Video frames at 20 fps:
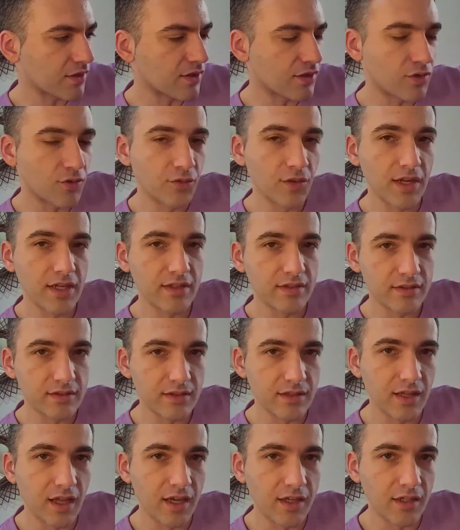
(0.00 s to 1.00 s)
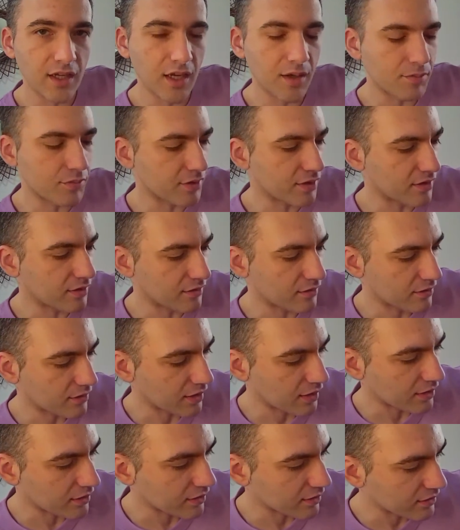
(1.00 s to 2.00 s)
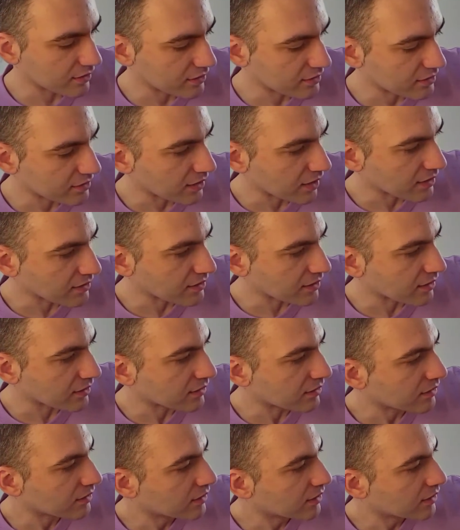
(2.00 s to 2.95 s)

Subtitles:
grains line up and it's nice and